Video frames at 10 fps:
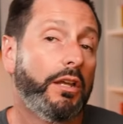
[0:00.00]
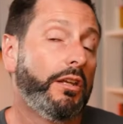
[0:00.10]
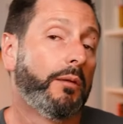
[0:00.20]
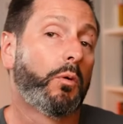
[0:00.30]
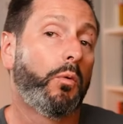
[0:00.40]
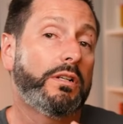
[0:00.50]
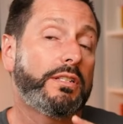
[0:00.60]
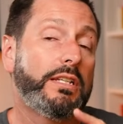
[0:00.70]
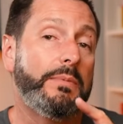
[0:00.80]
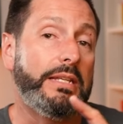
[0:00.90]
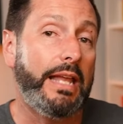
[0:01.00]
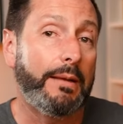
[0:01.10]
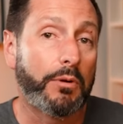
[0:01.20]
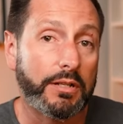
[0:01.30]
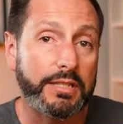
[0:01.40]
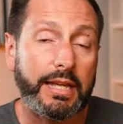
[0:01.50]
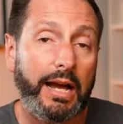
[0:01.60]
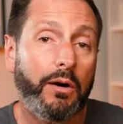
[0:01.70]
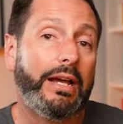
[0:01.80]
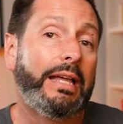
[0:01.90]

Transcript: Number one is going to be Neighborhood Scout,